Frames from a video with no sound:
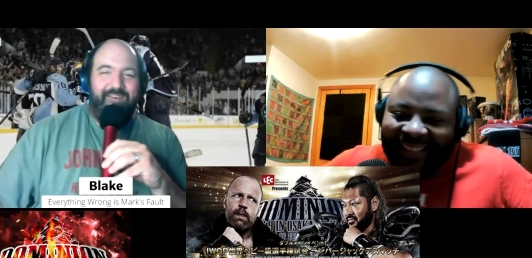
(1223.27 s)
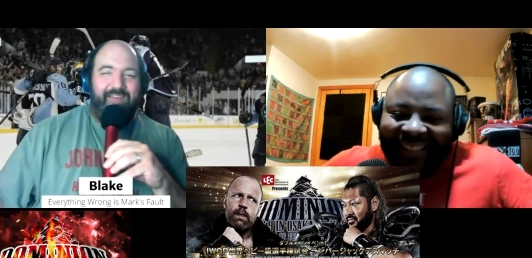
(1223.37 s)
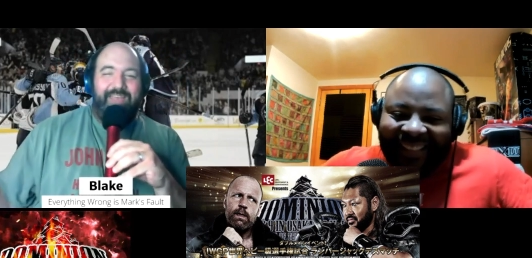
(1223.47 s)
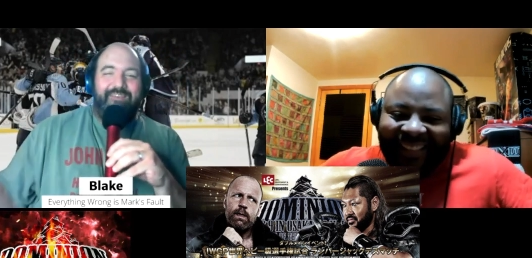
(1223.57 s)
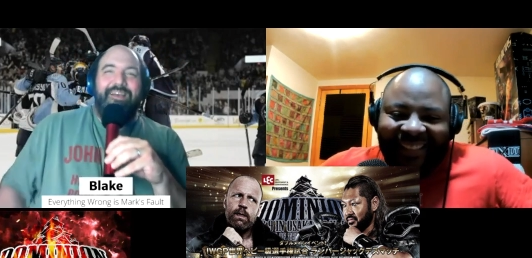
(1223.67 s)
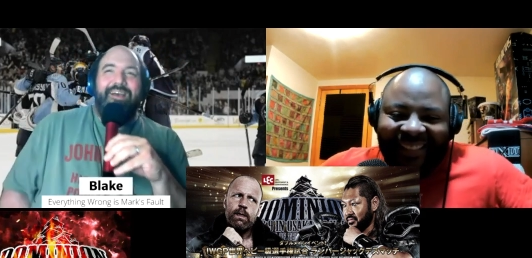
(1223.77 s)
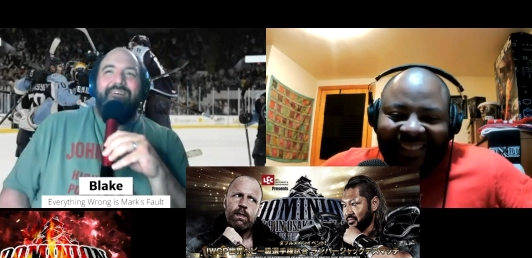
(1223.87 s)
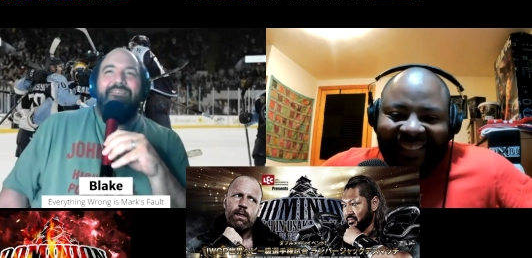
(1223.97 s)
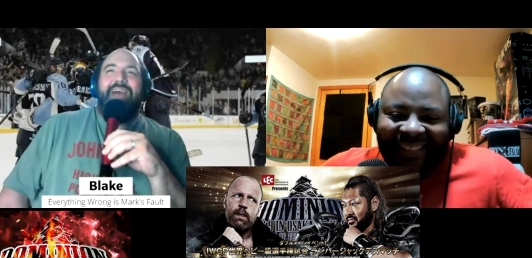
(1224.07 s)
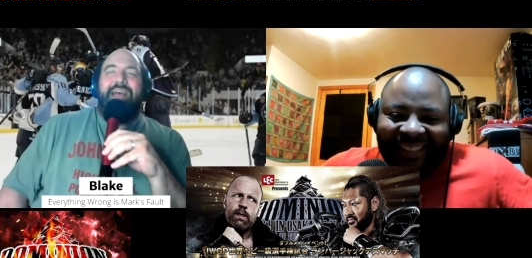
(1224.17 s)
Speaker 1: All right,
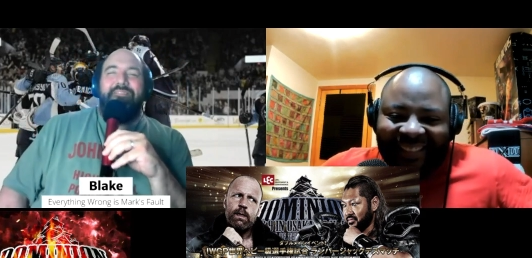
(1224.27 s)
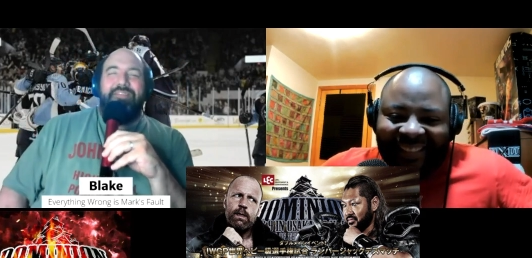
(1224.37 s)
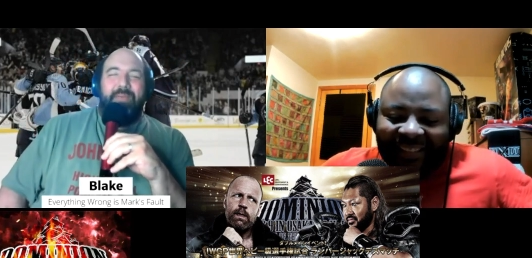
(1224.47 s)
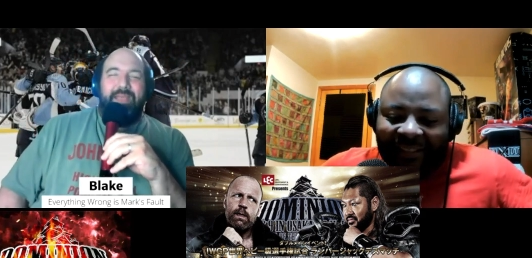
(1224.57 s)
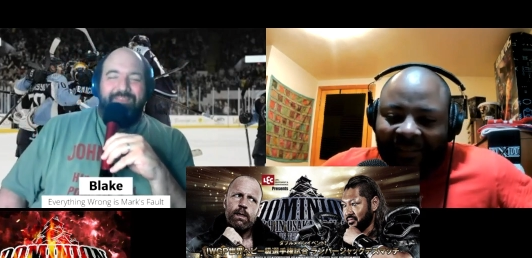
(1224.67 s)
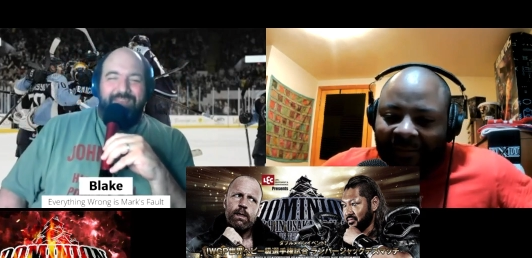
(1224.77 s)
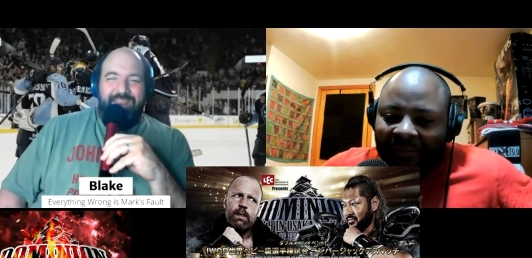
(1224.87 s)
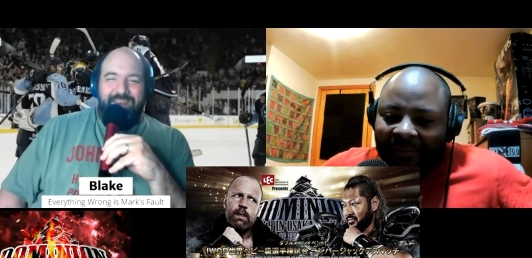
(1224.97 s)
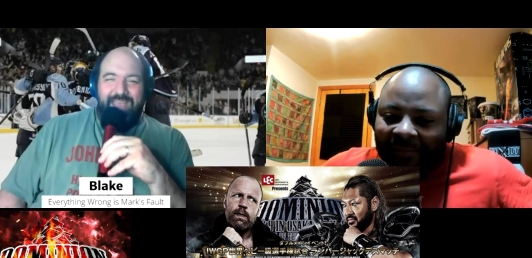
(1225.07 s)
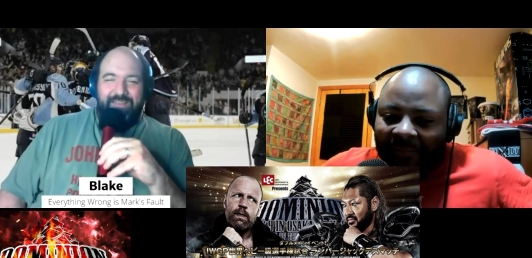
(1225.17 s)
well, that's New Japan
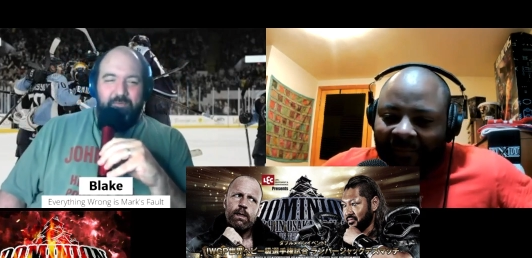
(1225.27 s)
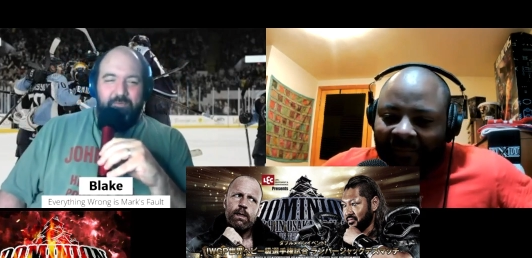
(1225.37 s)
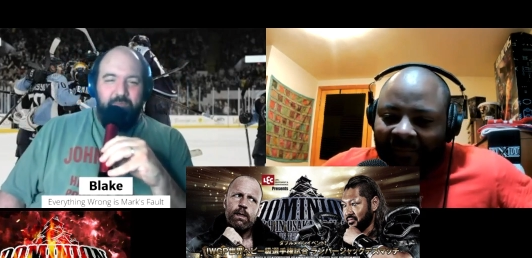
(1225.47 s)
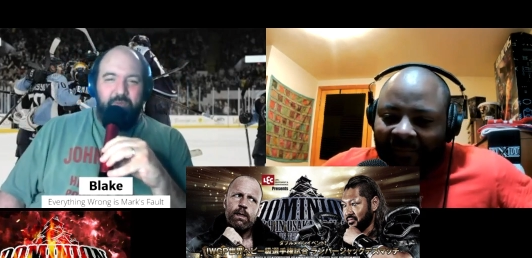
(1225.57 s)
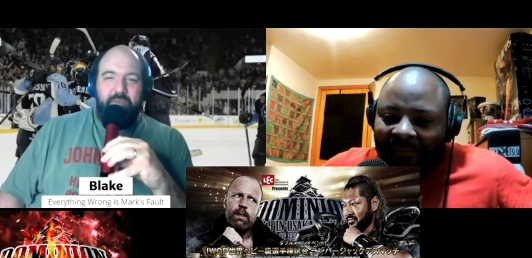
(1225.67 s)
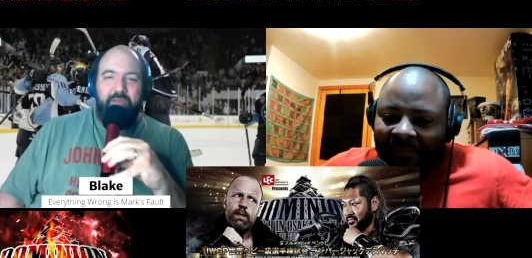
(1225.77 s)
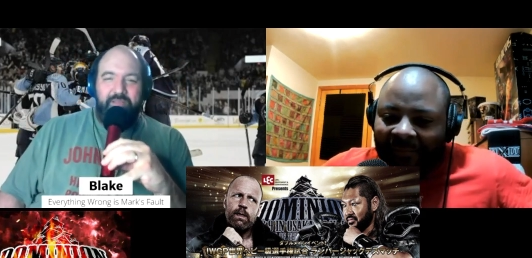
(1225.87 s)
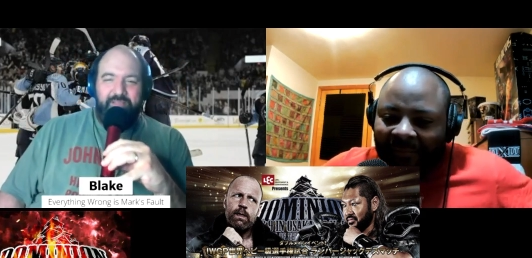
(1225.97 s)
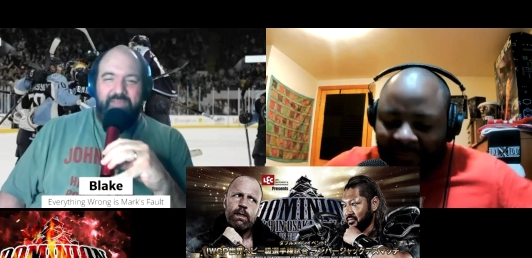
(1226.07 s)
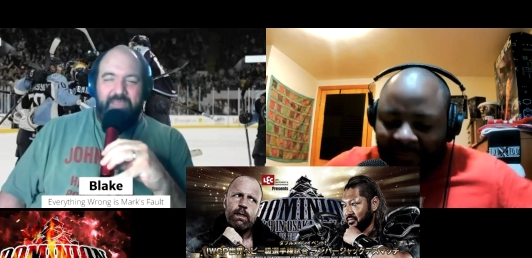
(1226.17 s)
Dominion and
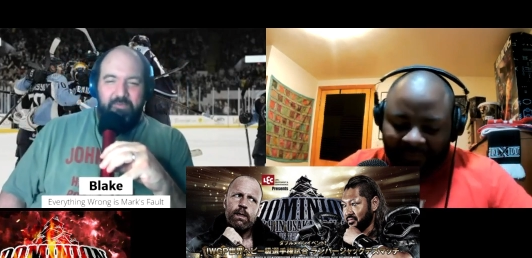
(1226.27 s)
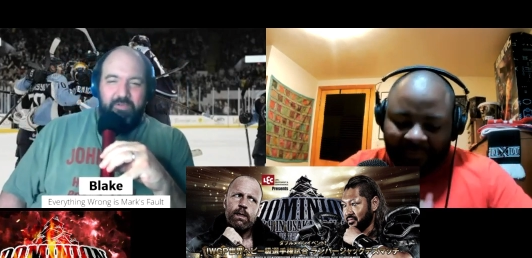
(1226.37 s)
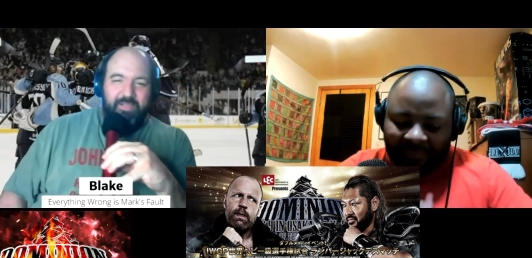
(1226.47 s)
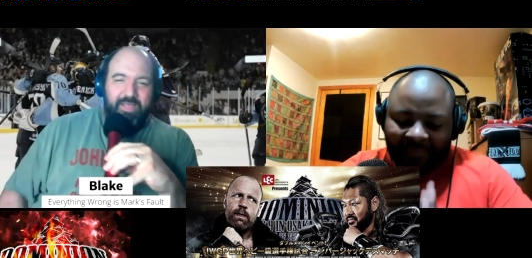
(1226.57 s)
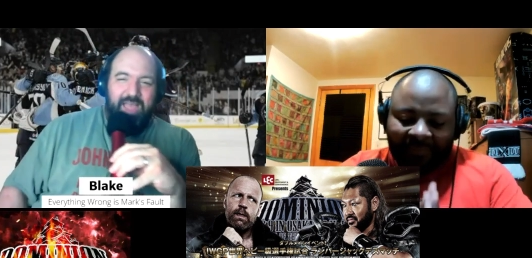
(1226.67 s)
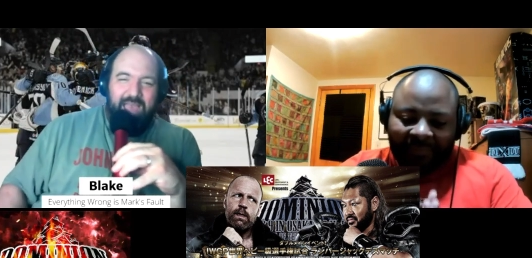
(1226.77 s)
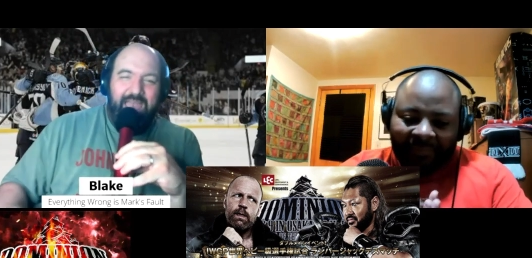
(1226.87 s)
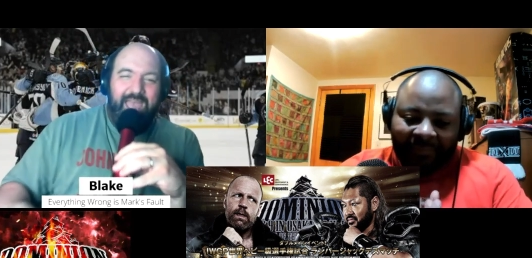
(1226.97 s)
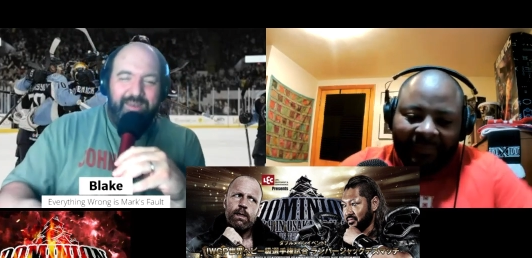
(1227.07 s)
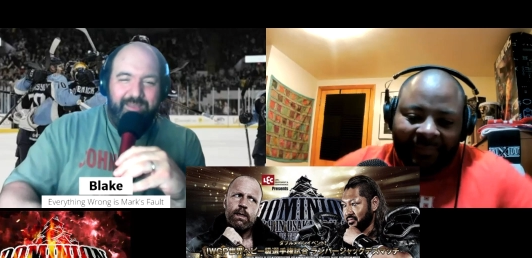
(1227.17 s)
weirdness of evil
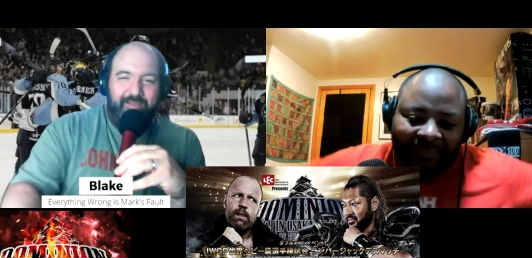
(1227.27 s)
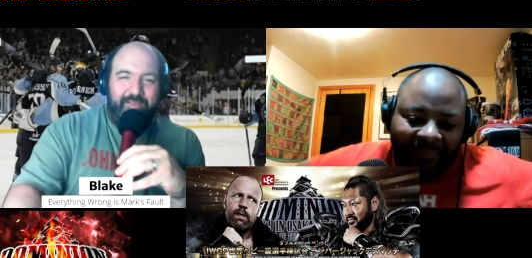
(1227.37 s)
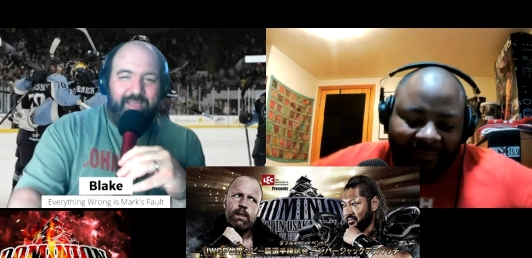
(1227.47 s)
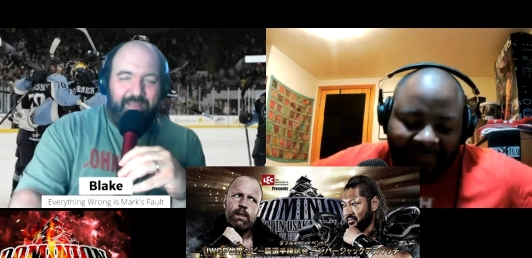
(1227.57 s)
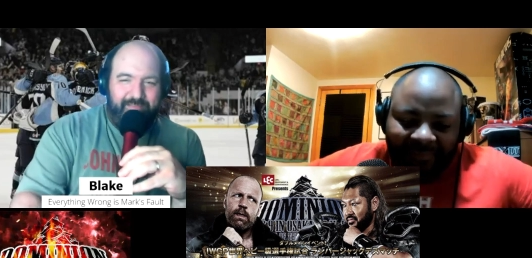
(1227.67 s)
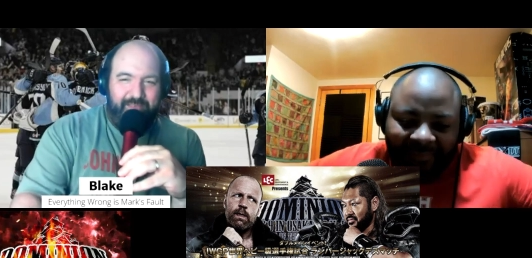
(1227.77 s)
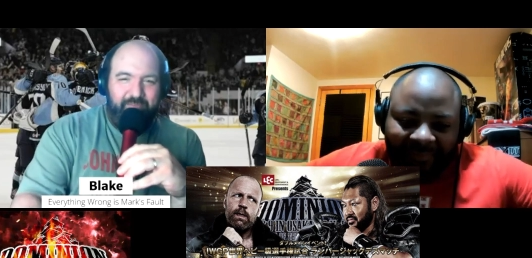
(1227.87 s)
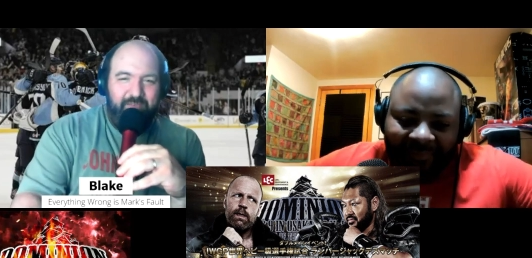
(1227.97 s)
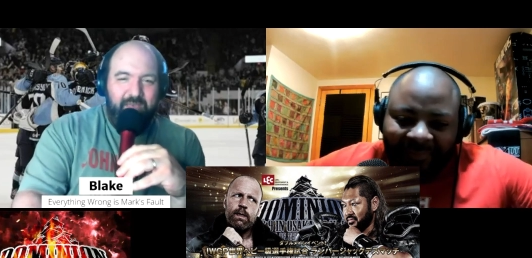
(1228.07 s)
and all that kind of stuff.